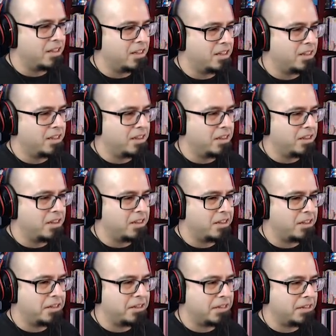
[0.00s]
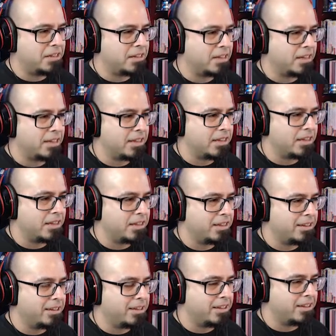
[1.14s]

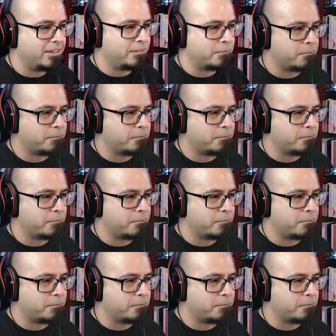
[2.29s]
Nobody speaks.